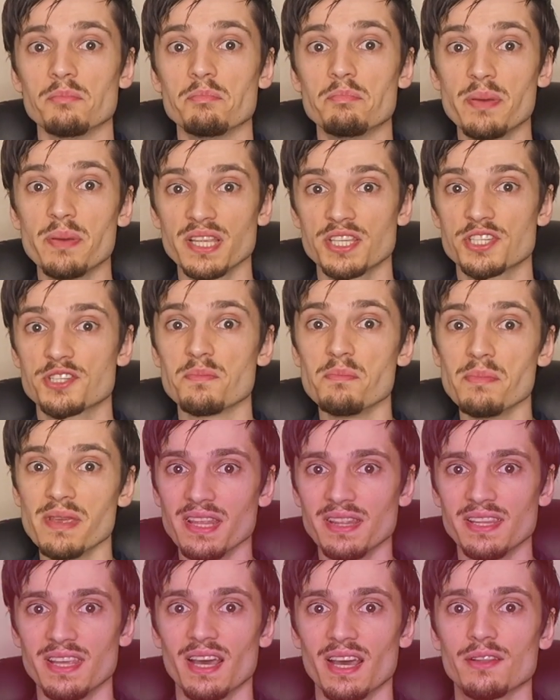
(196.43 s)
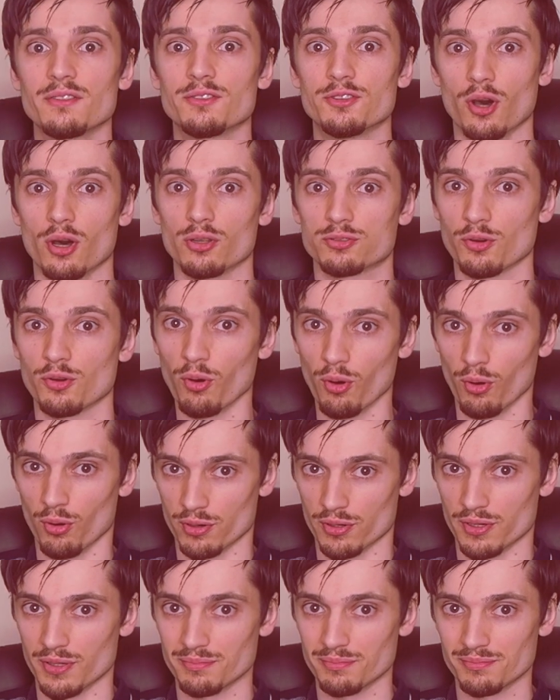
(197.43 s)

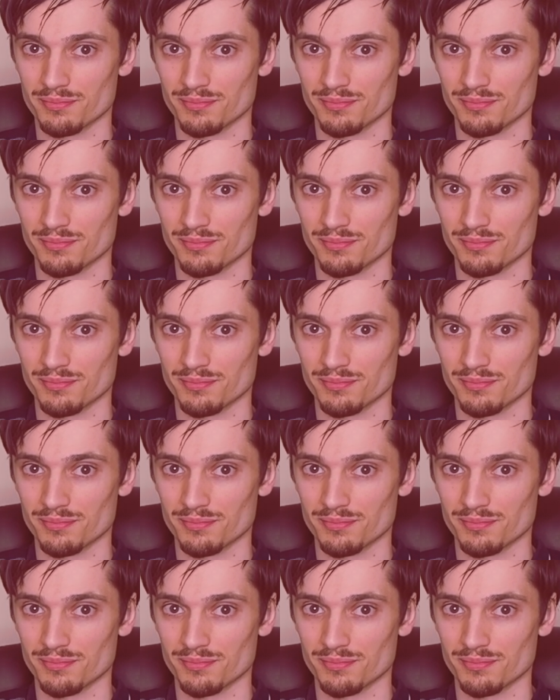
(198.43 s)
beachmedia.org.